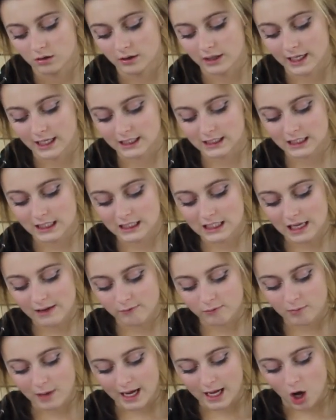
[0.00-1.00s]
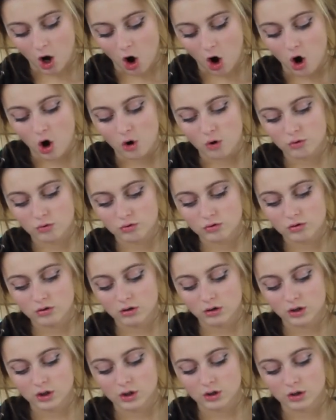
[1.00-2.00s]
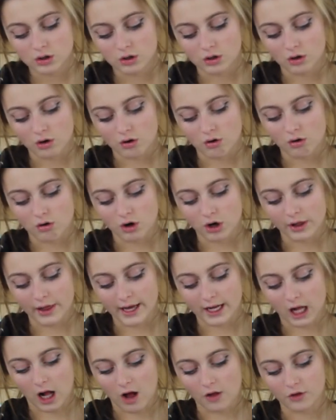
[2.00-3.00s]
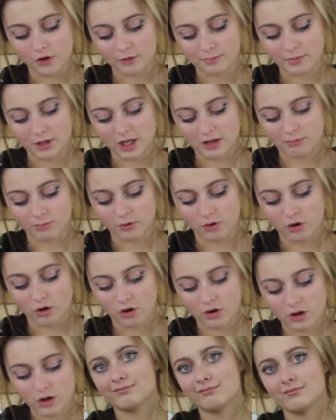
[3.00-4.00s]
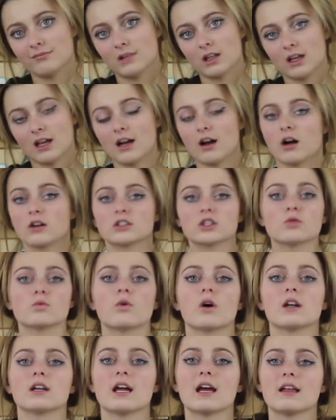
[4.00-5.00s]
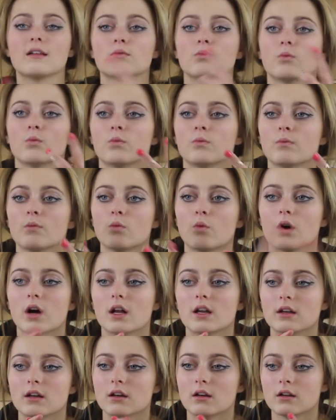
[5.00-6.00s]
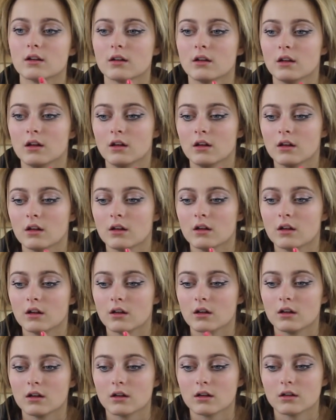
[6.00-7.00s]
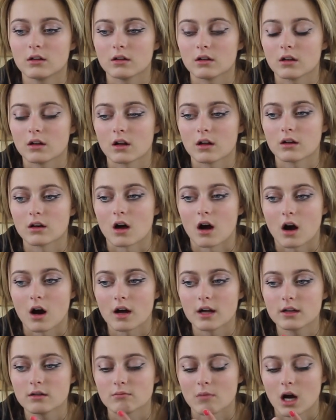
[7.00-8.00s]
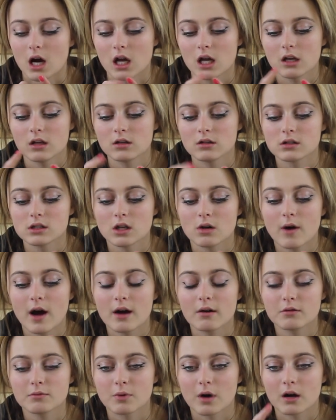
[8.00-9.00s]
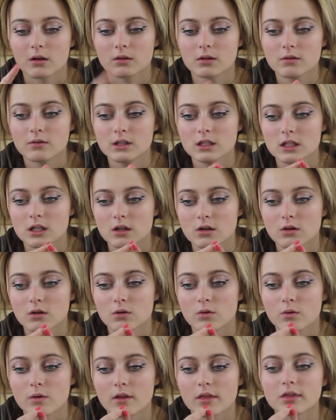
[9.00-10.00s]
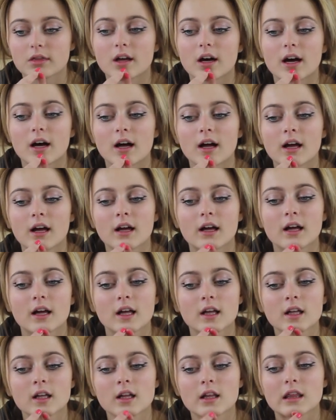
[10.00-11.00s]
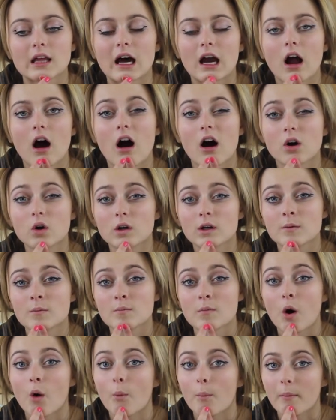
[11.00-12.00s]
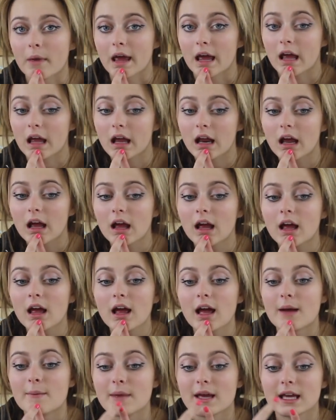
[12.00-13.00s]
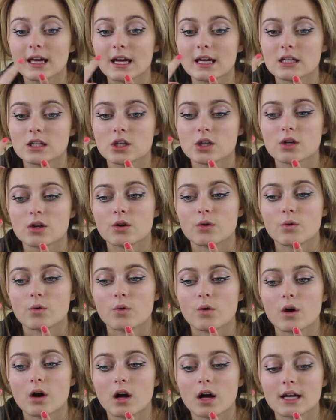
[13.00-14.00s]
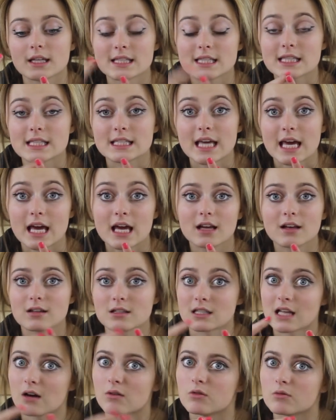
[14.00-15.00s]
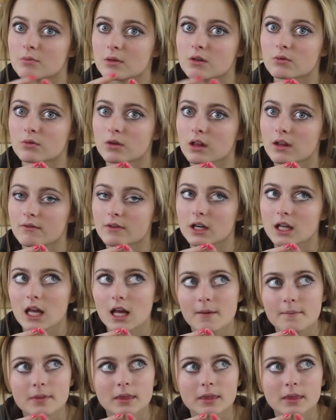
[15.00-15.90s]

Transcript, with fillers: Like, is this of my own or like other people? Here, I'll do one and one not mine. So I would probably redo the that awkward moment and make it into a skit because that would have been really funny.